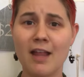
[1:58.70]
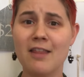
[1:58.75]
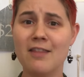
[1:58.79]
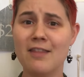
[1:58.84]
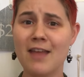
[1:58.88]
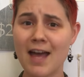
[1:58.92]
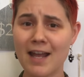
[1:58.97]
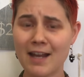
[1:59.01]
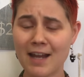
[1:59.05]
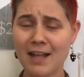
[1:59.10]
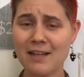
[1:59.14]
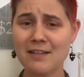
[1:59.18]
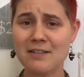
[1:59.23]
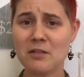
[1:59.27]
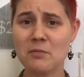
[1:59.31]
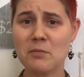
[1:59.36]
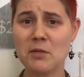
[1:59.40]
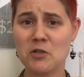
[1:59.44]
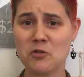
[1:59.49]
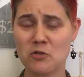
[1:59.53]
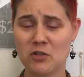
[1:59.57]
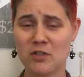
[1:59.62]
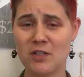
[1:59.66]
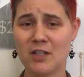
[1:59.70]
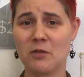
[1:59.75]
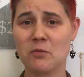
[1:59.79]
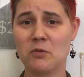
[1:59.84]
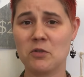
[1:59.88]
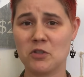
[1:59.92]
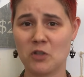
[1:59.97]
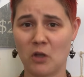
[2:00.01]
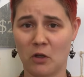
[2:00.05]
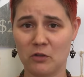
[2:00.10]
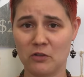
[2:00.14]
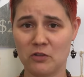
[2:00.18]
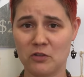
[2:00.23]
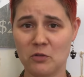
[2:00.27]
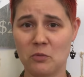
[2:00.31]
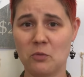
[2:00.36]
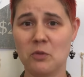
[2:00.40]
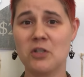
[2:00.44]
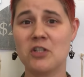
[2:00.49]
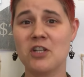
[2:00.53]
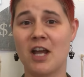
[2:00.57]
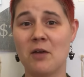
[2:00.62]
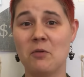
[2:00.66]
That had some interesting results,
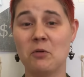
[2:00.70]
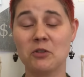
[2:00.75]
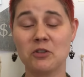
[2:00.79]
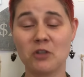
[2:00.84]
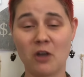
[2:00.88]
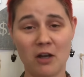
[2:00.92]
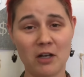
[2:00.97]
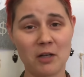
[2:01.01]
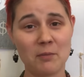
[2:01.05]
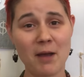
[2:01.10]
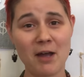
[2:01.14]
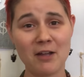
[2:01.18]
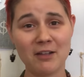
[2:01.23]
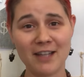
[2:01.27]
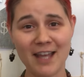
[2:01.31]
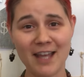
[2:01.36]
which I will talk about